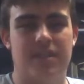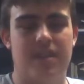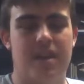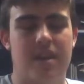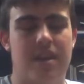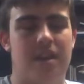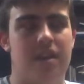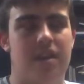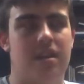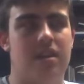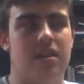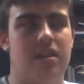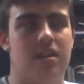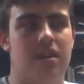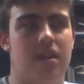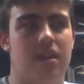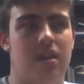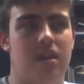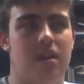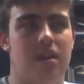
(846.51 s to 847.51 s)
They
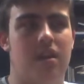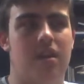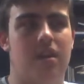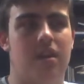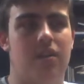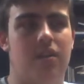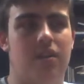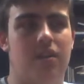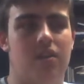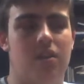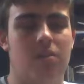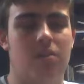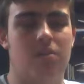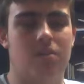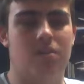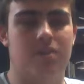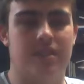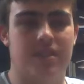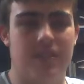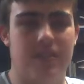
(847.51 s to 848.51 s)
are a lot
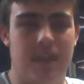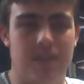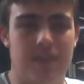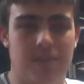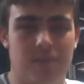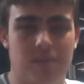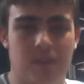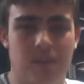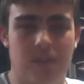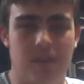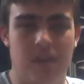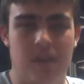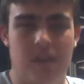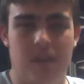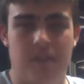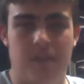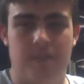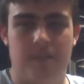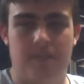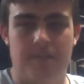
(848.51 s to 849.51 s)
more stable
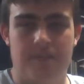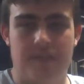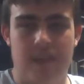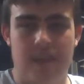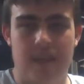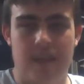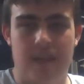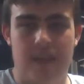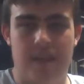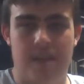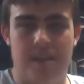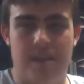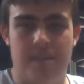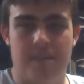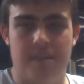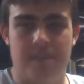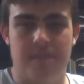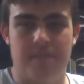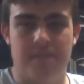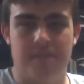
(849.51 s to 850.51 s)
and
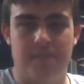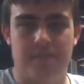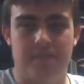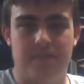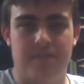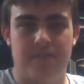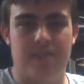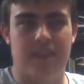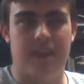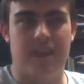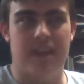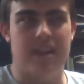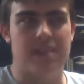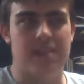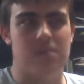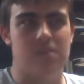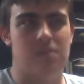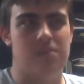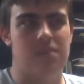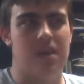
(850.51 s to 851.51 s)

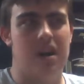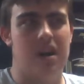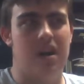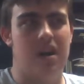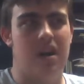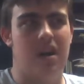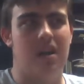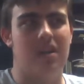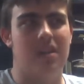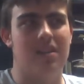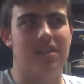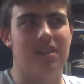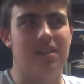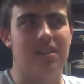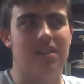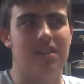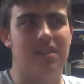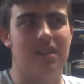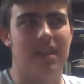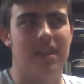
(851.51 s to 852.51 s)
they are
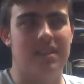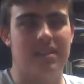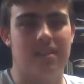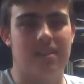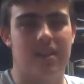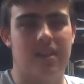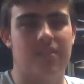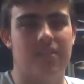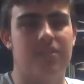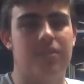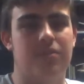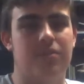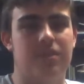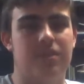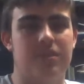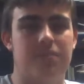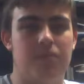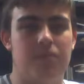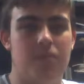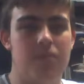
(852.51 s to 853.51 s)
less likely to
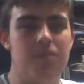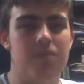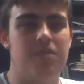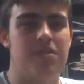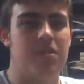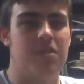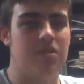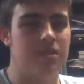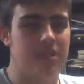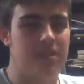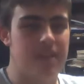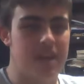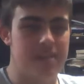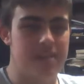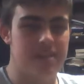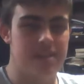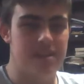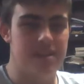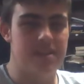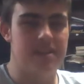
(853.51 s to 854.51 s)
explode. The only
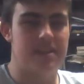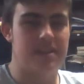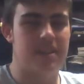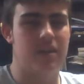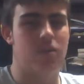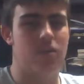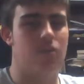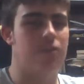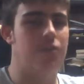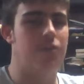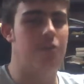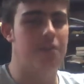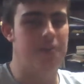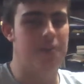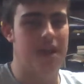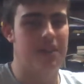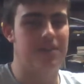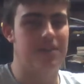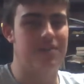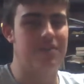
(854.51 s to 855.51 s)
downside is they're also
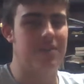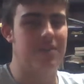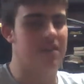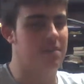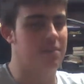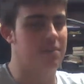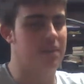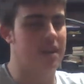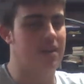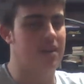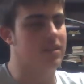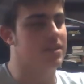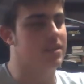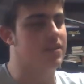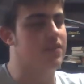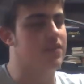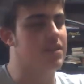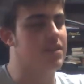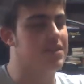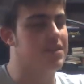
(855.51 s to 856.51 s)
massive in
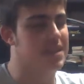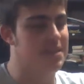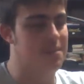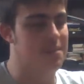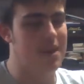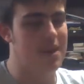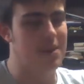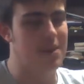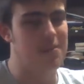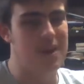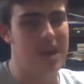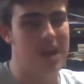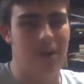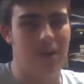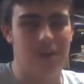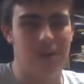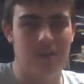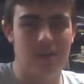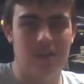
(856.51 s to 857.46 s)
comparison for the same amount of power.